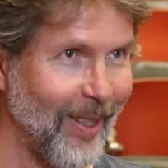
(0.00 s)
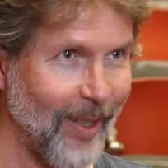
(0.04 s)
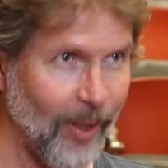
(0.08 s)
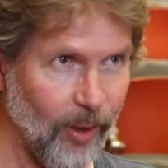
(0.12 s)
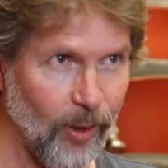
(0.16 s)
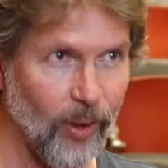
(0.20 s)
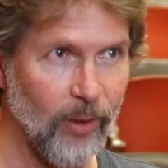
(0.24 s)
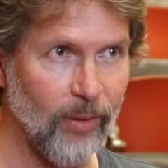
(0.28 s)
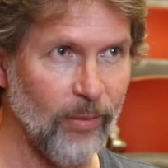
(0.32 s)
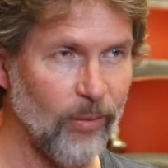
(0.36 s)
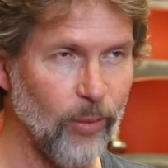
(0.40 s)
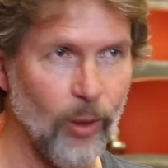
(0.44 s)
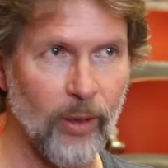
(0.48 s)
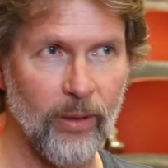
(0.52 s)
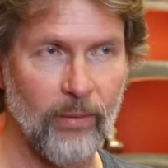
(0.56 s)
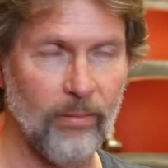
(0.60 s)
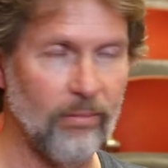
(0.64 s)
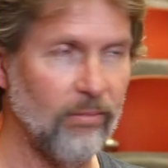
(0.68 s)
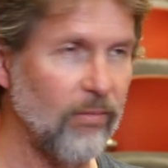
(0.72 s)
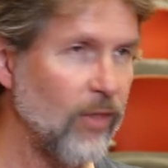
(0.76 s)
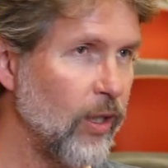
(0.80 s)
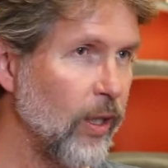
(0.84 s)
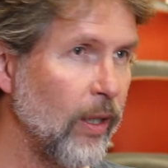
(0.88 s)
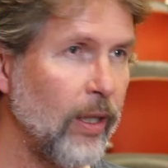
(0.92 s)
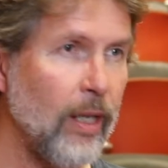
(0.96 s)
Got, what,
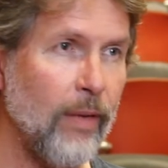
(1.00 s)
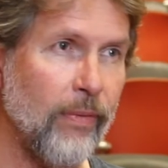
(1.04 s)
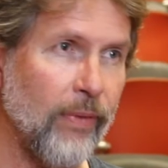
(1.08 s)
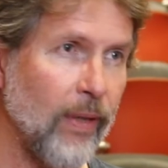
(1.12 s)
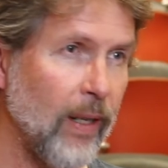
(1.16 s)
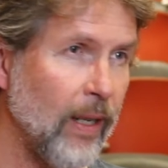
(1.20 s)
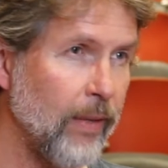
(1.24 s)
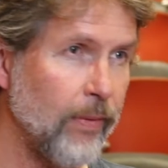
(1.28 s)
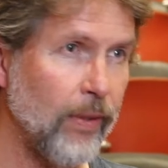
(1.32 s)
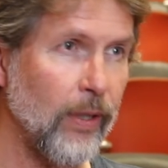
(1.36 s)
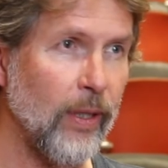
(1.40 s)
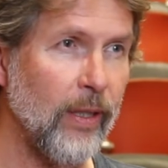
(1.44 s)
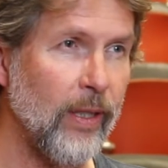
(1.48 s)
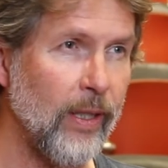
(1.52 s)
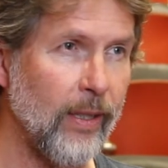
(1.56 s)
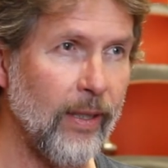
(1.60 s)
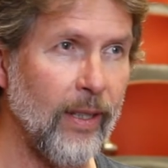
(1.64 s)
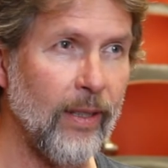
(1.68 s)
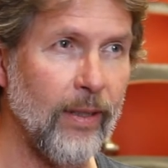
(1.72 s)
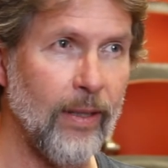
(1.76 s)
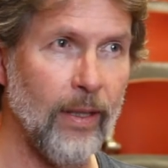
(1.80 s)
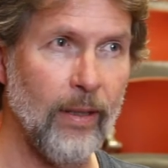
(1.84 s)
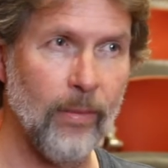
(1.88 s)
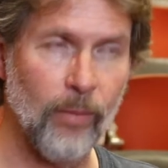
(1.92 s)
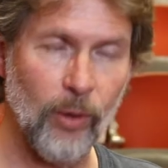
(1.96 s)
35,
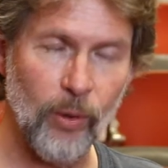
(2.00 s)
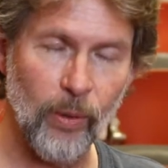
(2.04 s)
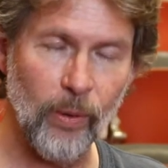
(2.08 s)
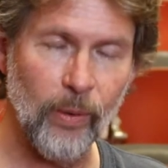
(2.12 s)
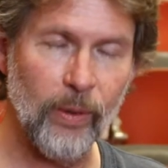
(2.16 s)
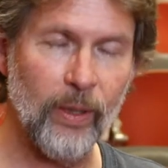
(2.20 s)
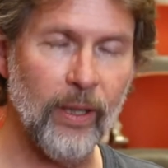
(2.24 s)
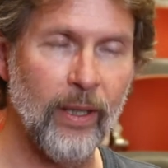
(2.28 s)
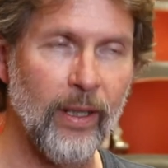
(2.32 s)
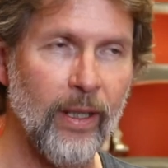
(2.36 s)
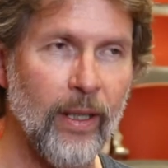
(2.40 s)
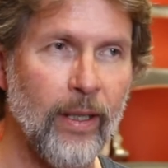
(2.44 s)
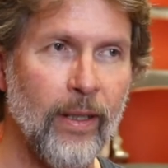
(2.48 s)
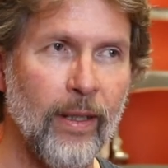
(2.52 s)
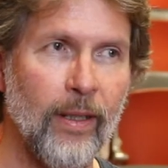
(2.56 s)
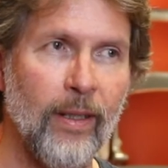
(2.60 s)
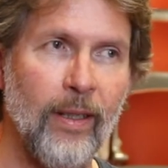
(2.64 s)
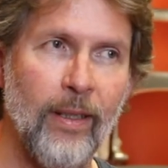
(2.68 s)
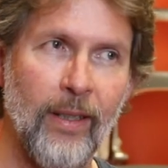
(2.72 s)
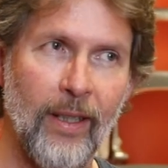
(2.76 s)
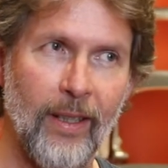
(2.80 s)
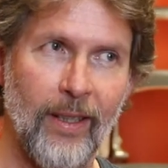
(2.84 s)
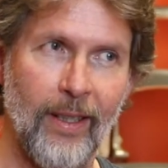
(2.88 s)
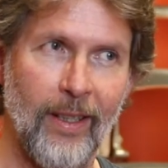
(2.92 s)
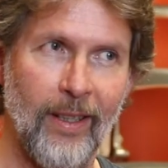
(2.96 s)
36 of them all together,
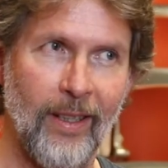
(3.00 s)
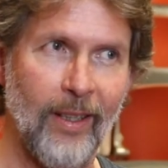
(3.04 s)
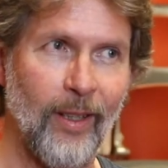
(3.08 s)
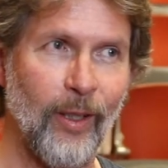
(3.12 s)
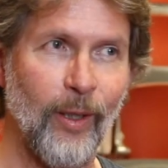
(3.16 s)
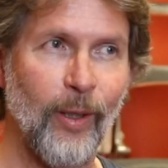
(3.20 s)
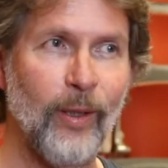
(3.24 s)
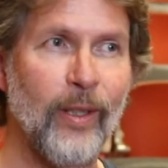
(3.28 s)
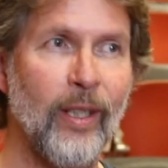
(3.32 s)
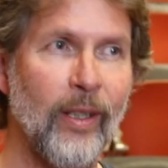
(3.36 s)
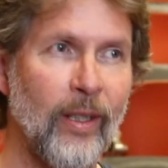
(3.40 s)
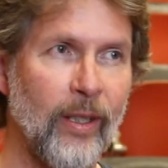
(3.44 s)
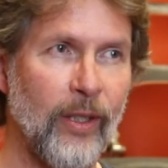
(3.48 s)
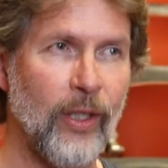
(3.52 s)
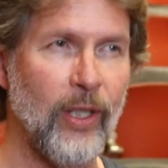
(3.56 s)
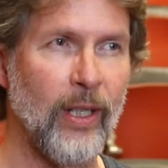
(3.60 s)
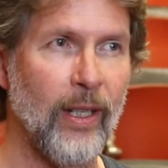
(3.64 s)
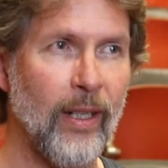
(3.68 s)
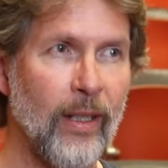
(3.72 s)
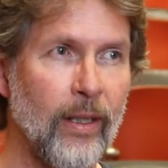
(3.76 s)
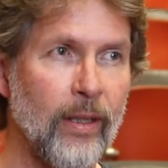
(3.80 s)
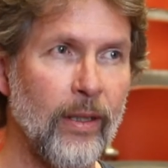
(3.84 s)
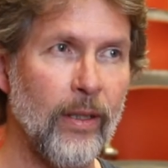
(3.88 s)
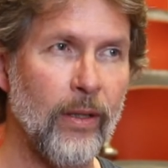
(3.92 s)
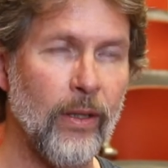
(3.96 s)
looked at the
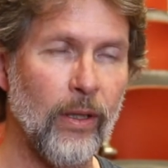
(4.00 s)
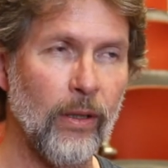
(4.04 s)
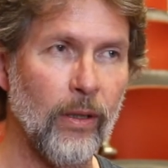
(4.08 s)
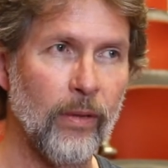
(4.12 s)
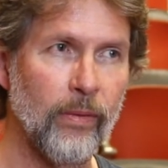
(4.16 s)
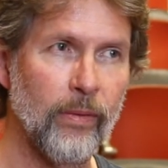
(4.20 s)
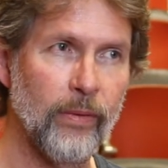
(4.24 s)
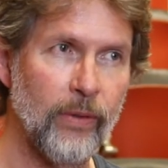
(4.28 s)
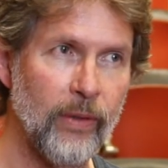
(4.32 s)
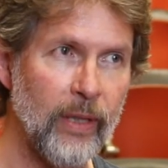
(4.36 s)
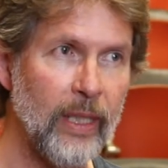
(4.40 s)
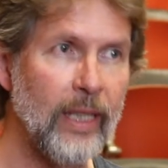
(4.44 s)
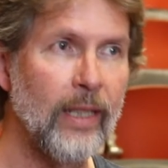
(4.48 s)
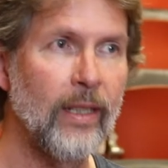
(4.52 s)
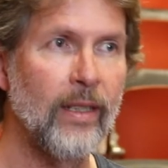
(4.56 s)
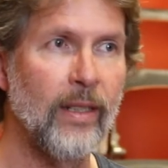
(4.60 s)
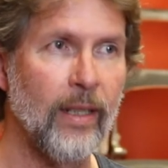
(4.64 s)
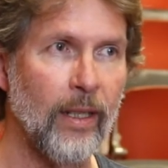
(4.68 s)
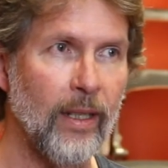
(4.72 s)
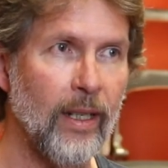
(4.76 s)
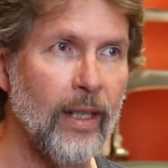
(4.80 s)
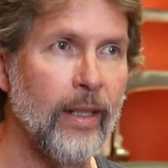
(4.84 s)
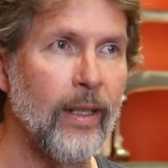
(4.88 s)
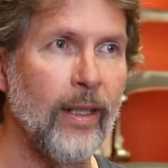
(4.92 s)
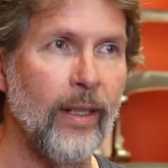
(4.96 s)
challenge of
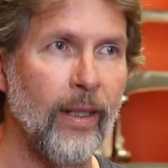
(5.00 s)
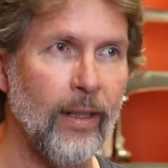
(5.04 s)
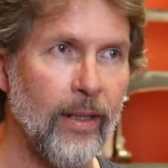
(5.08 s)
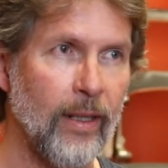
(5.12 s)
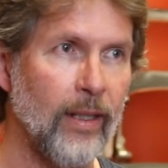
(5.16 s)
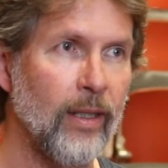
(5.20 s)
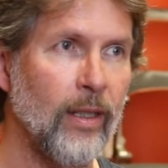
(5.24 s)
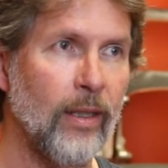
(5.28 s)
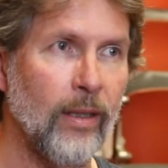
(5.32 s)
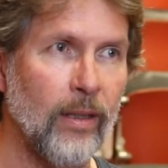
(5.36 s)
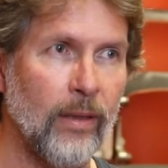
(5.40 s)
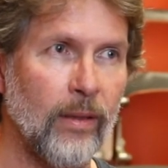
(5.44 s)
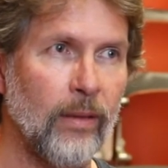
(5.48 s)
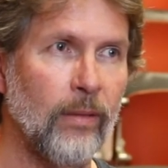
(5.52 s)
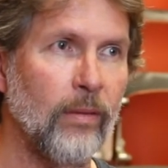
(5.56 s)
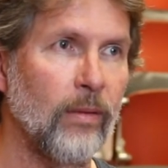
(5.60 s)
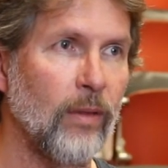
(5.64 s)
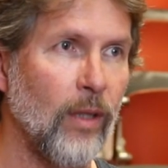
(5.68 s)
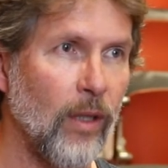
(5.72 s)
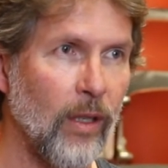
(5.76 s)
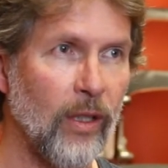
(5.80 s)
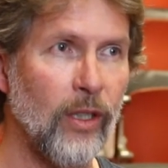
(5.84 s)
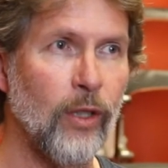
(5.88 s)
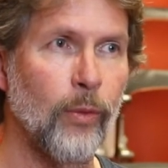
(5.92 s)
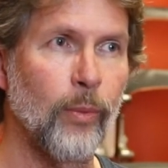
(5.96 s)
redesigning our
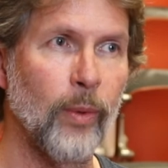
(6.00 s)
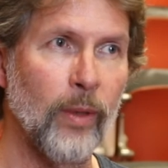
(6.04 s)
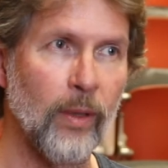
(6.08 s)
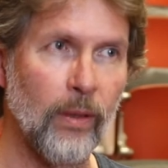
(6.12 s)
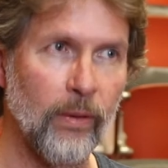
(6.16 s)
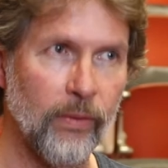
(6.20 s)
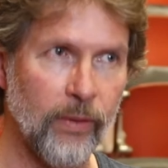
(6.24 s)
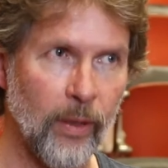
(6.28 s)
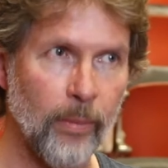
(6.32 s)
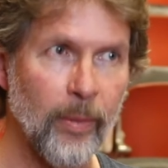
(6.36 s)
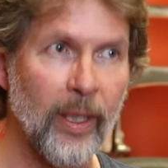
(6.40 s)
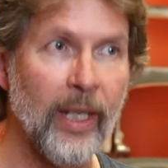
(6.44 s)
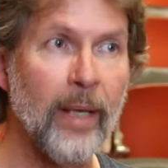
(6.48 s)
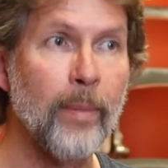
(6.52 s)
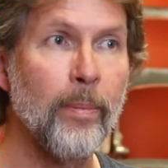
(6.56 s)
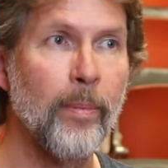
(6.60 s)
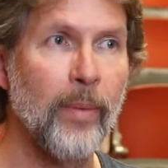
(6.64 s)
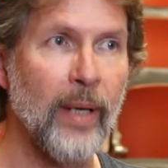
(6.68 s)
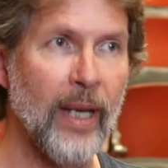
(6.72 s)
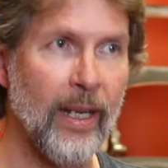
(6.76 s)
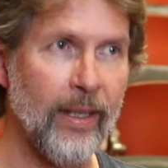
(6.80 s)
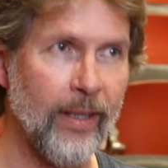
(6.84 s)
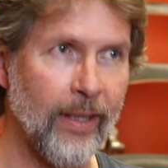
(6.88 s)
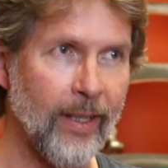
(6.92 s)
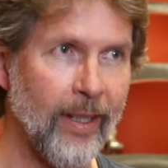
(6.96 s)
hospital from an
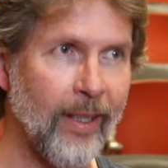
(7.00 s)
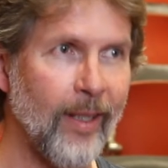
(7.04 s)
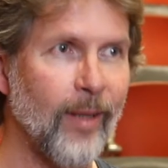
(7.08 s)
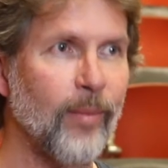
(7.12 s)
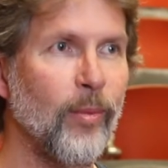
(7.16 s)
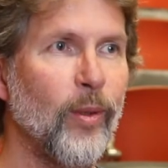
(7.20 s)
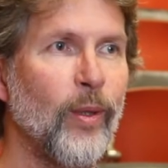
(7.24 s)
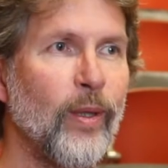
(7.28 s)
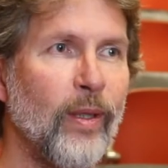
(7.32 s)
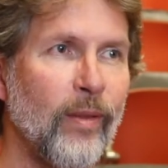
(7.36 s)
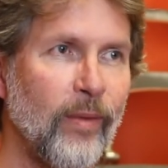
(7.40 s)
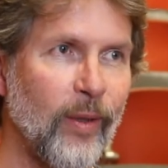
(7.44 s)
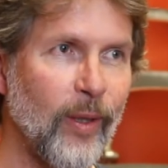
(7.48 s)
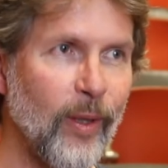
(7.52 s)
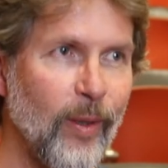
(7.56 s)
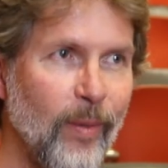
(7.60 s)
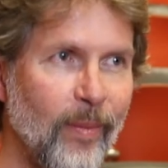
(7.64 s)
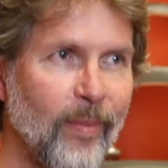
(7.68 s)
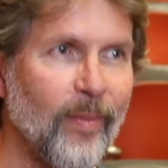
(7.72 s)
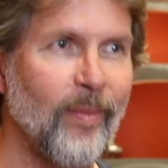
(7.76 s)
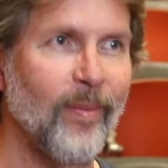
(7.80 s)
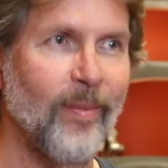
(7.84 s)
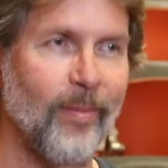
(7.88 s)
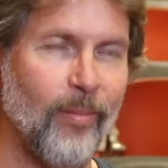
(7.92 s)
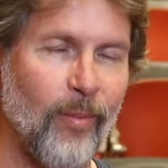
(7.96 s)
empathic point of view,
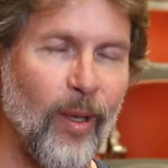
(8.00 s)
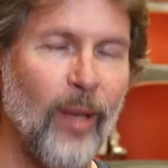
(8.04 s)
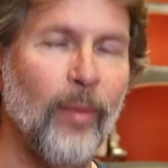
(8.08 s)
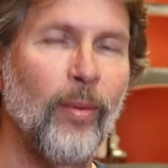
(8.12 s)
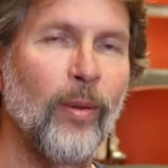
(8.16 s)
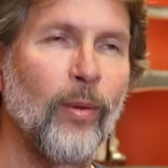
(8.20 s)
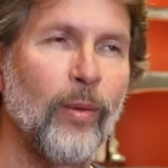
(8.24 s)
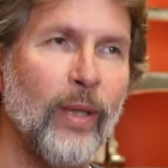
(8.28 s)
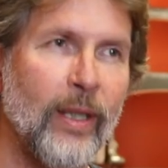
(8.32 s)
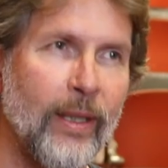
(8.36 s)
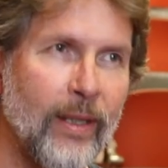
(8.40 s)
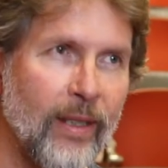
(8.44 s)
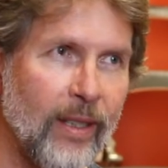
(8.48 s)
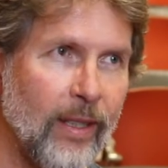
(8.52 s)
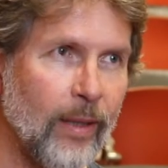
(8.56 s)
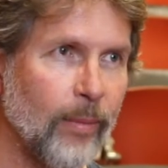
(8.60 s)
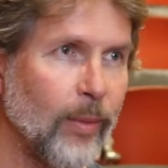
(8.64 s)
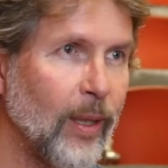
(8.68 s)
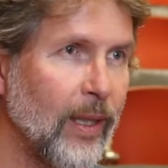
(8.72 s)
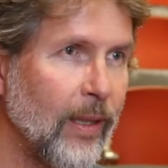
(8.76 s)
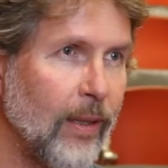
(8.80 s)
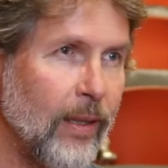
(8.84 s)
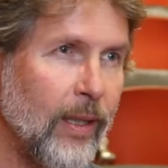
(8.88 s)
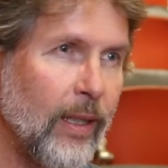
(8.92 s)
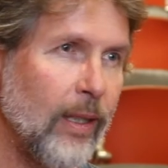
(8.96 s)
people with
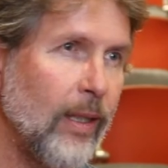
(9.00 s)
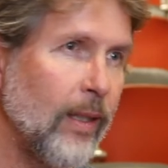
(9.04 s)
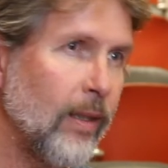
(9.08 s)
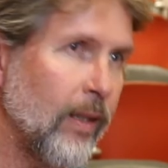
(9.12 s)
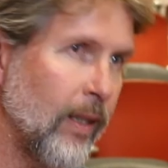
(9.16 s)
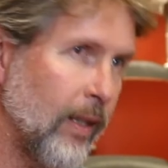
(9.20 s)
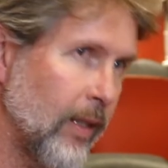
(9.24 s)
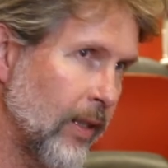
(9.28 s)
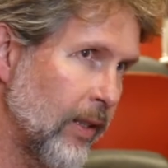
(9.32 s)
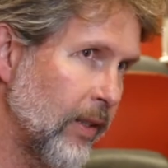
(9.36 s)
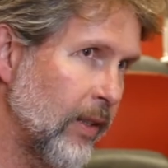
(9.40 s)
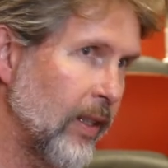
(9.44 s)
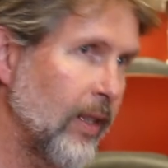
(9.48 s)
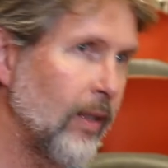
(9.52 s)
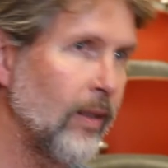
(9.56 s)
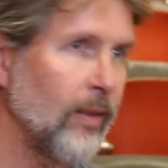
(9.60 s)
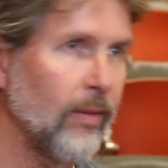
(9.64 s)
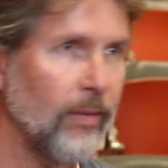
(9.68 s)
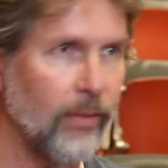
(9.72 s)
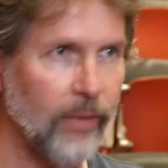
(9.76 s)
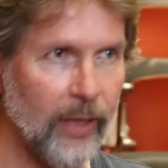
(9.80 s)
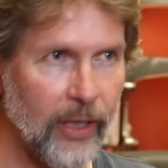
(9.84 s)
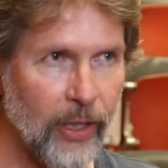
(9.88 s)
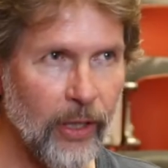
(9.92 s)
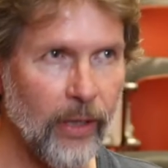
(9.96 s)
disabilities, hearing,
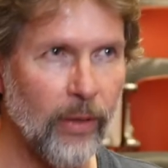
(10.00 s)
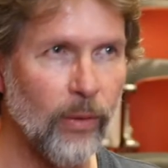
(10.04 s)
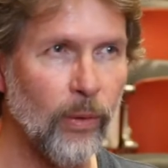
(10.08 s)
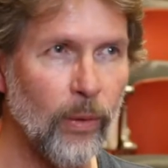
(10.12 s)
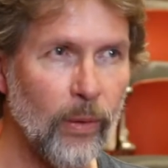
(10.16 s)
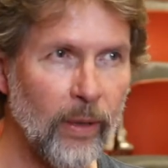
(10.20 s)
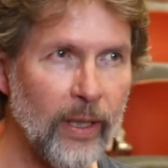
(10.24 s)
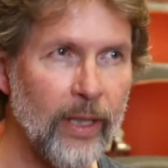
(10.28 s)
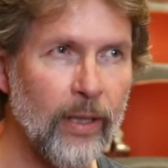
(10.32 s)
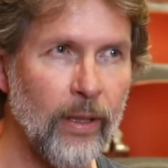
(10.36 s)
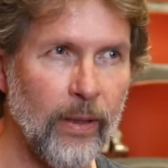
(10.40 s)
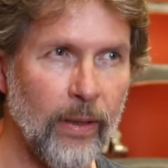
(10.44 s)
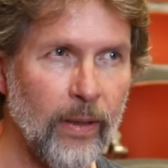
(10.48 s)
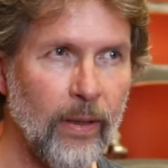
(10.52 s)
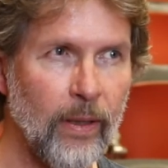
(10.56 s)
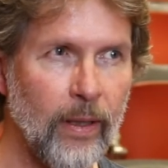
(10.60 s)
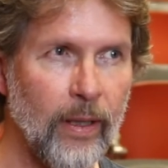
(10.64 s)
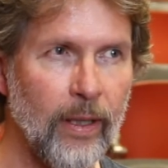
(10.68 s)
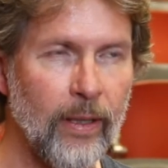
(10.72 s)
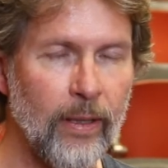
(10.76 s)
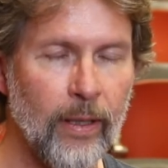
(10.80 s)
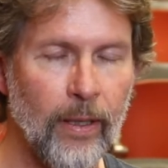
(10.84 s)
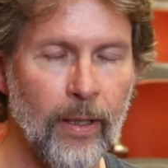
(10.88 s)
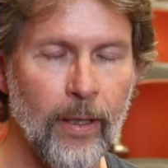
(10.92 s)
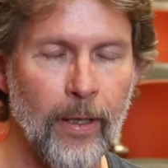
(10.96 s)
vision, all these sort of
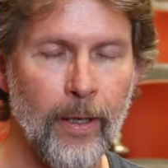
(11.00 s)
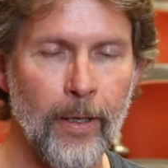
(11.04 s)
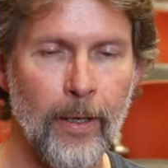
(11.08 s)
things.